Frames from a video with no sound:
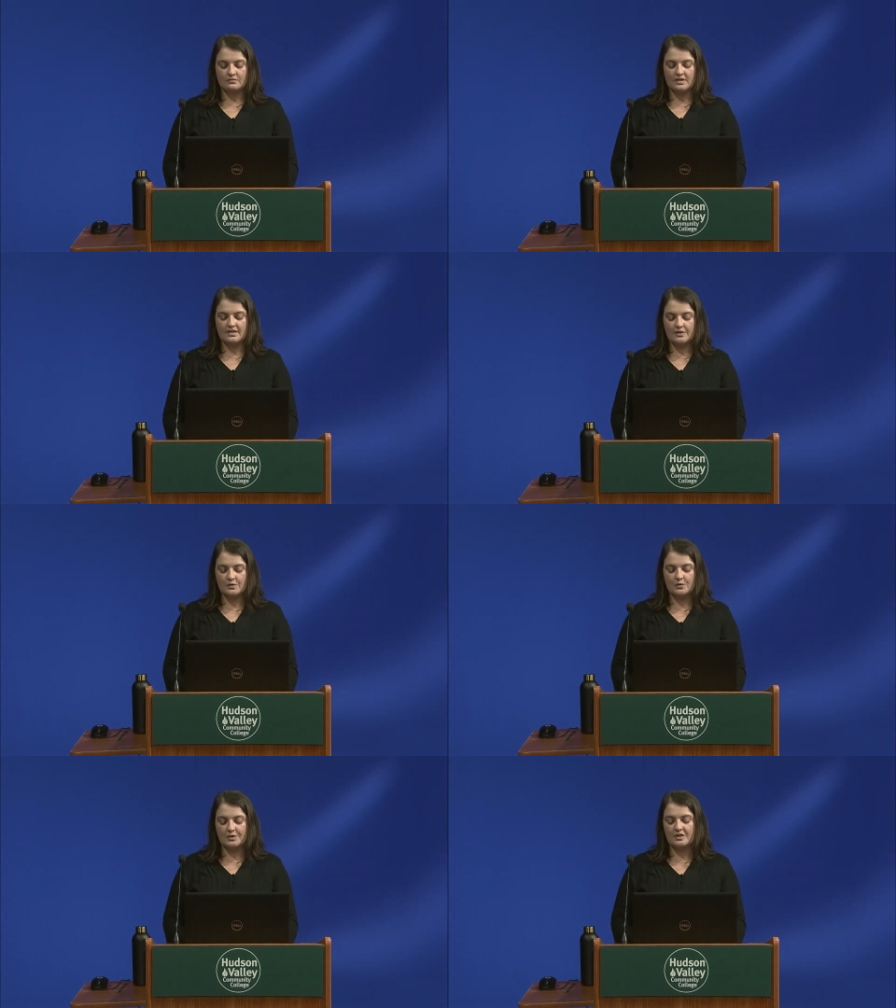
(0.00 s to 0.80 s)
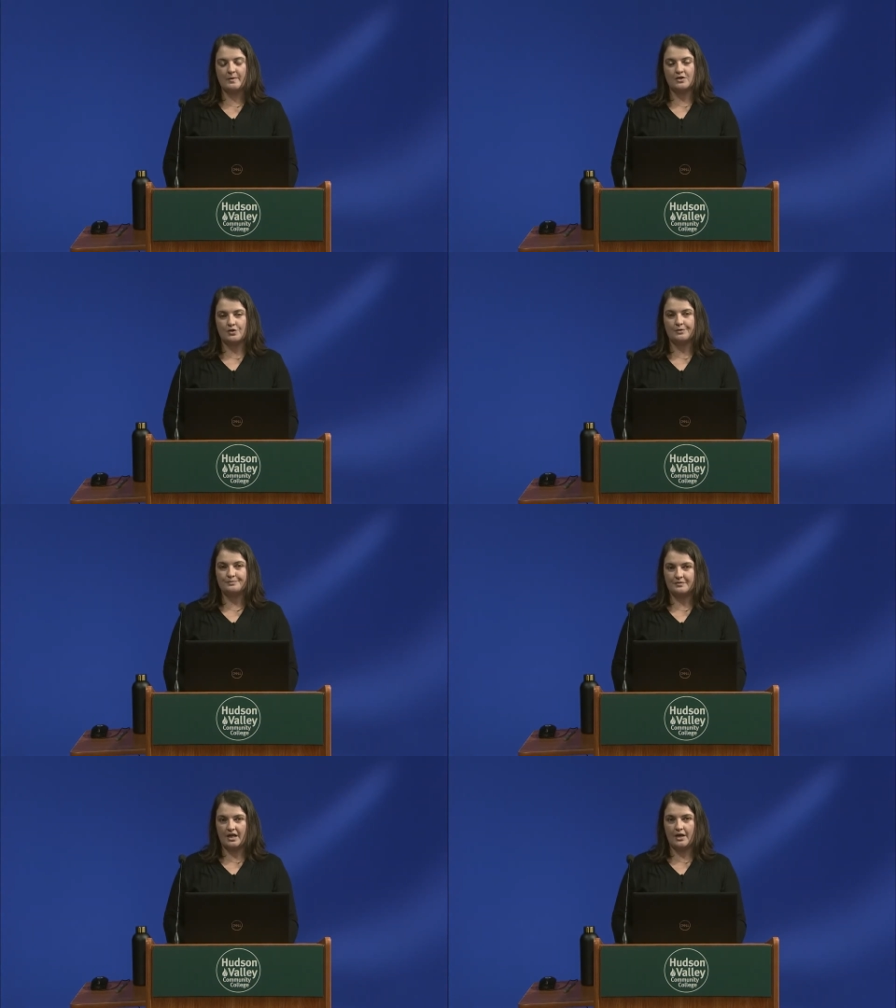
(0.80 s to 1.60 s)
This house was really special,
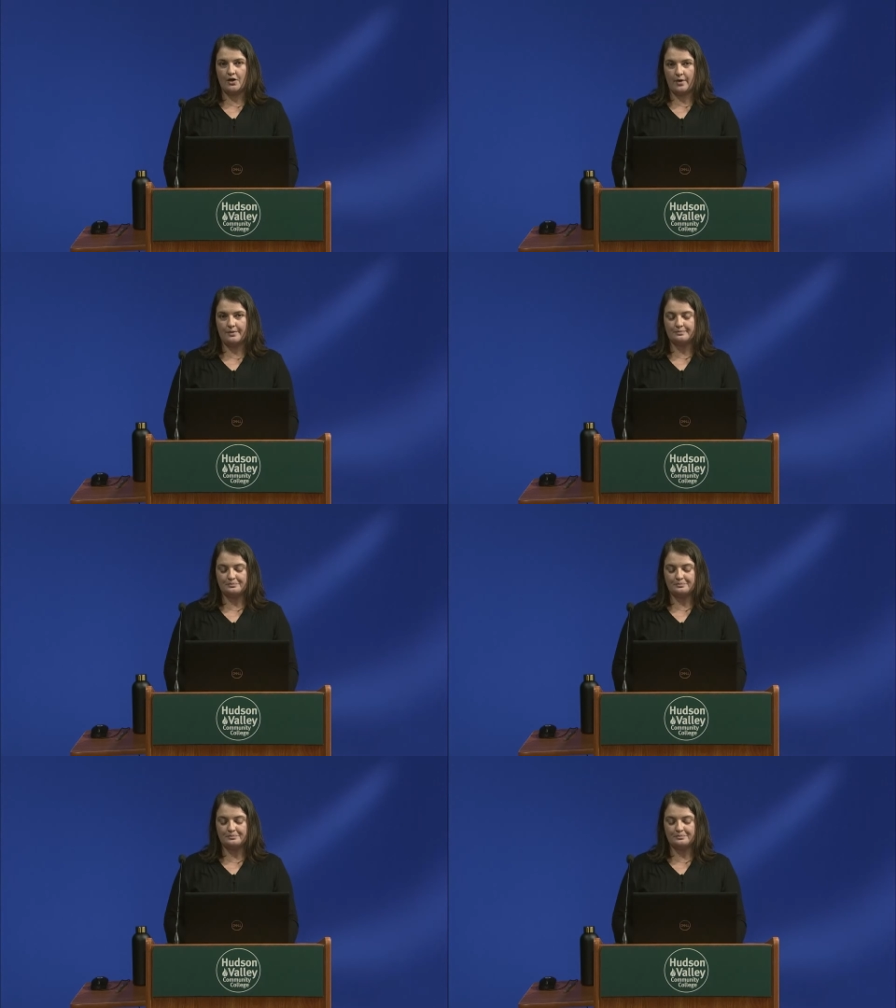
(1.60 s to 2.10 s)
and I knew it.